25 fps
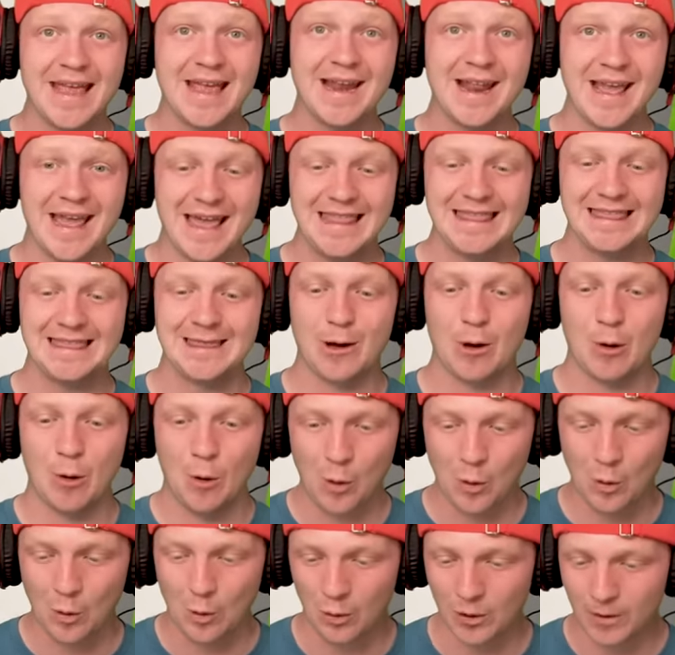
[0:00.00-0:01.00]
it in the
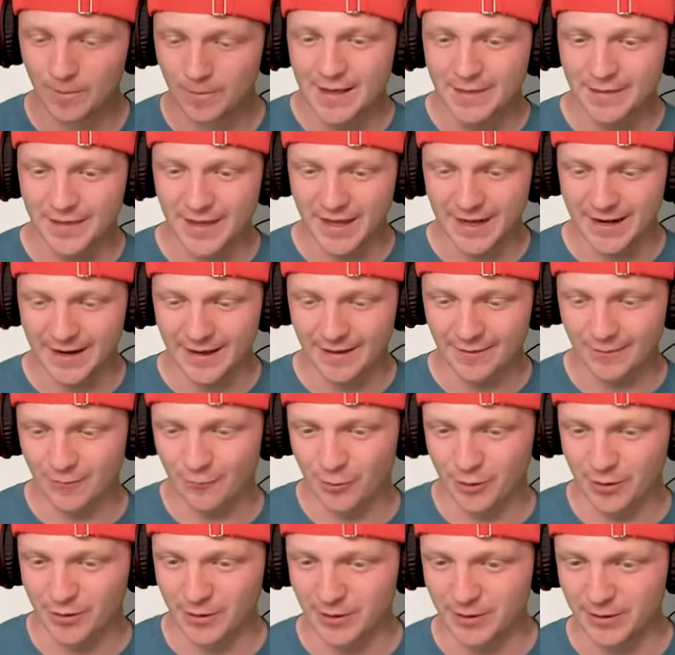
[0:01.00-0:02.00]
hole. And then
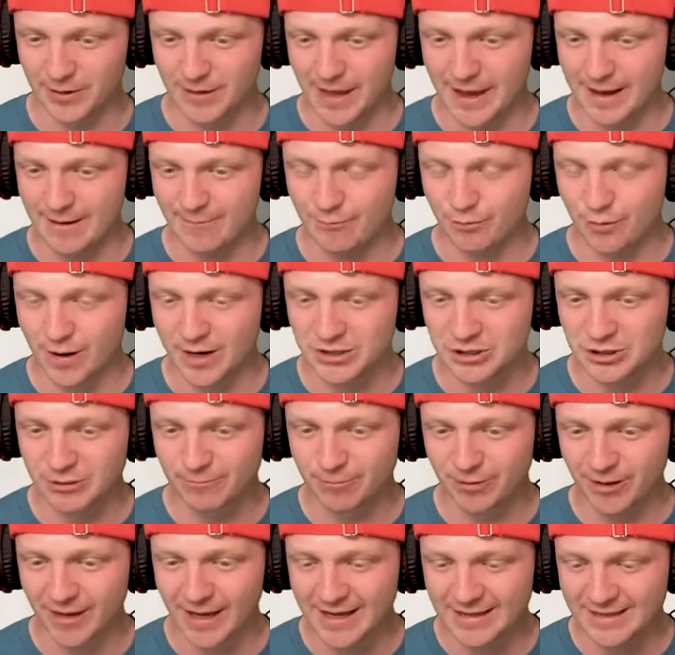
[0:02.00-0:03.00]
with a light pressure
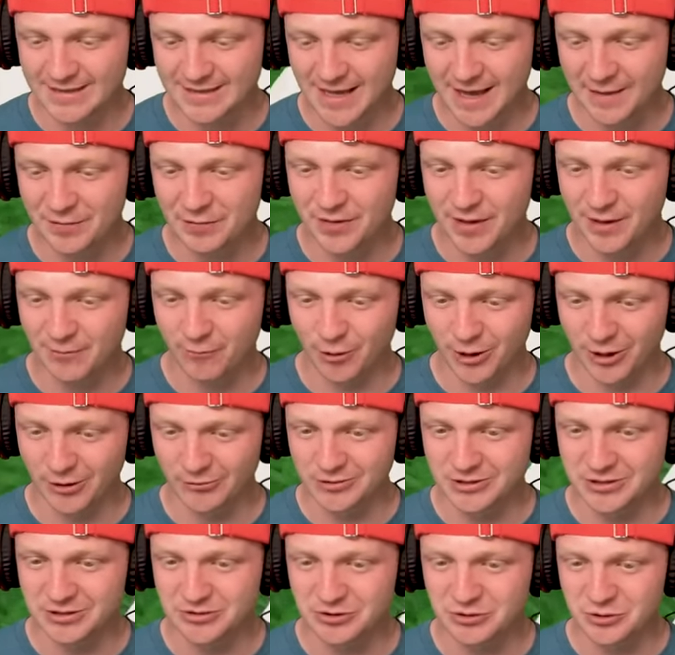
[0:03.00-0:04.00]
plate, and then we're
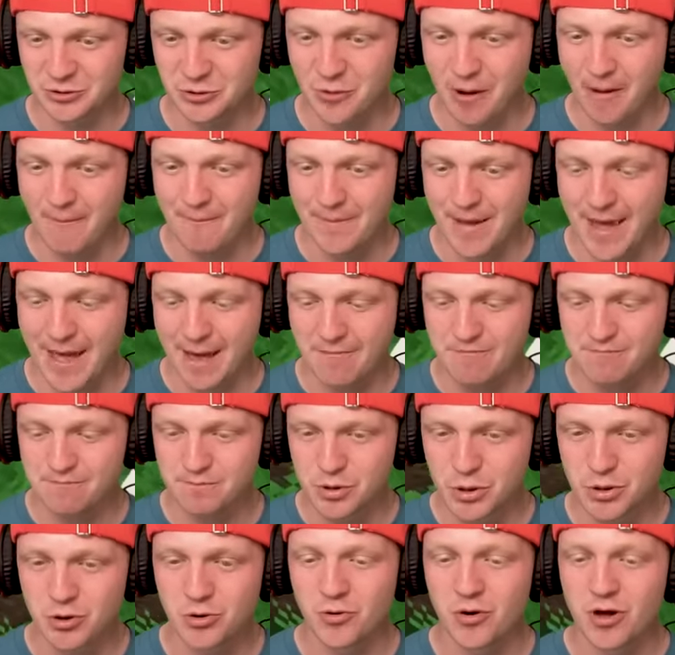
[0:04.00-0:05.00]
going to do
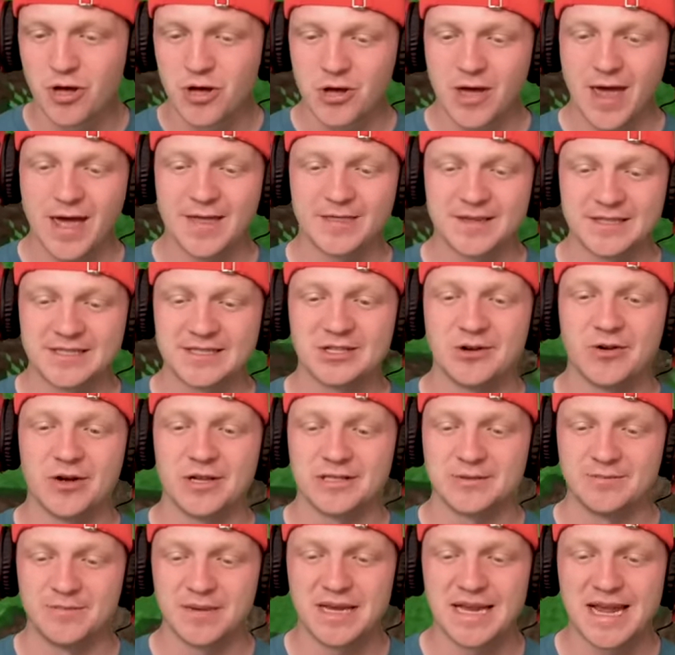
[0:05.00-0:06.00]
bamboo, and this is
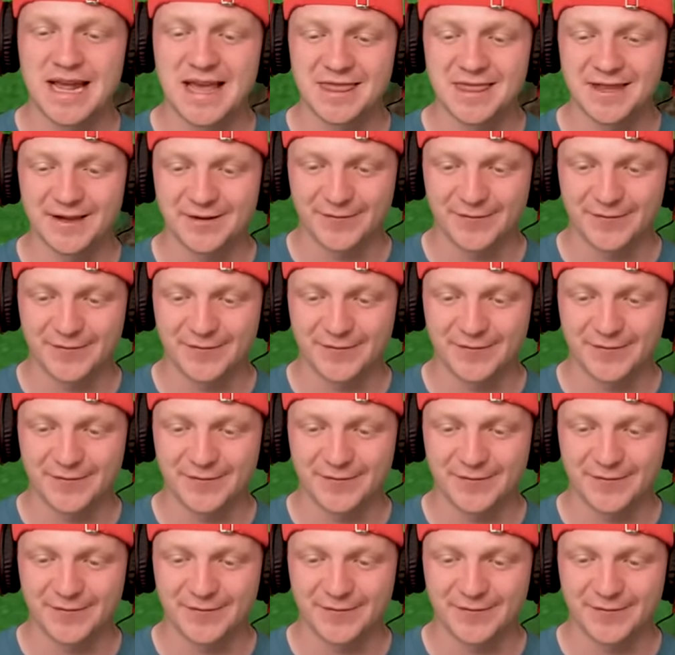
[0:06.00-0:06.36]
going to be the